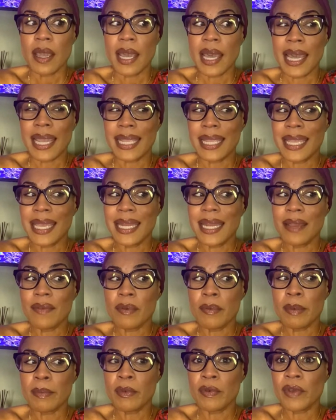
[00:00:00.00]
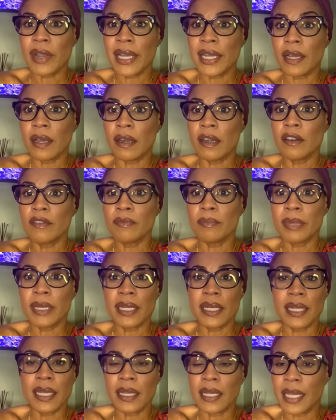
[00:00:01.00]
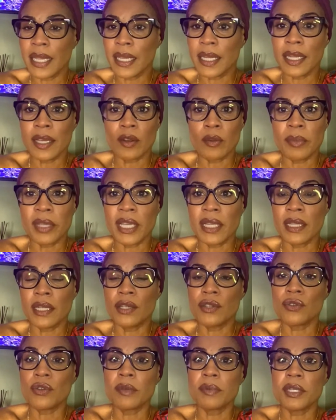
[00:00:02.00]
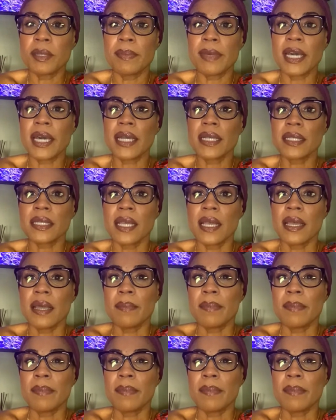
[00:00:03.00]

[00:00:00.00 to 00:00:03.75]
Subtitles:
I cannot remember right off, but again, it'll be in the description box.